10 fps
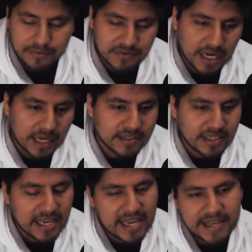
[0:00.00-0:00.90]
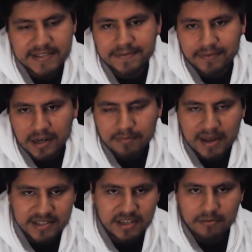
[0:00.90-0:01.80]
With Dante, it is fun
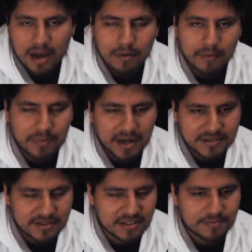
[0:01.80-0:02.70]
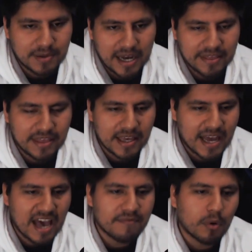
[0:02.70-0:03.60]
messing around with bosses, but I think
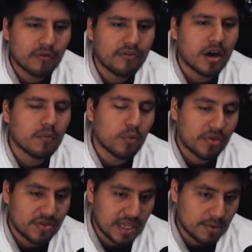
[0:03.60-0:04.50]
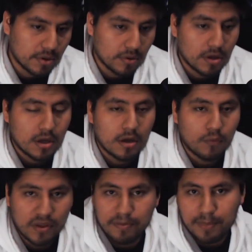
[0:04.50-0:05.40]
I have more fun with Nero
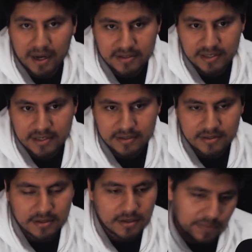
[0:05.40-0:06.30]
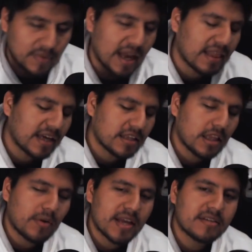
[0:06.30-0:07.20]
with bosses. I like the
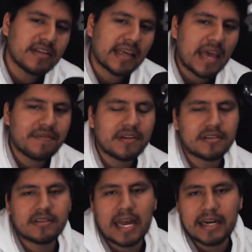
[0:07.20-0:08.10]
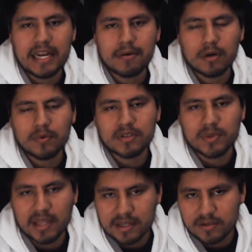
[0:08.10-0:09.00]
little hints they gave us that Nero was
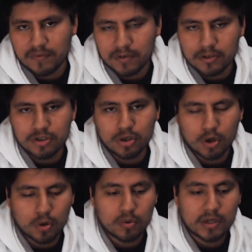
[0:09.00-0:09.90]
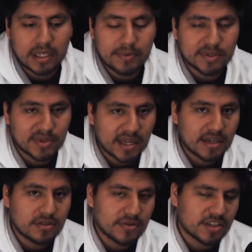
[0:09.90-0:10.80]
related to Virgil, or he was
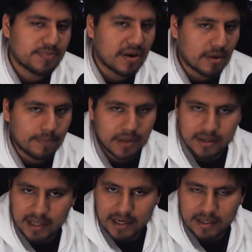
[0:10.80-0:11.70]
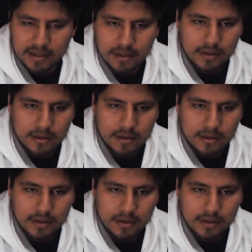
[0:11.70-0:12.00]
related to the Sparta bloodline.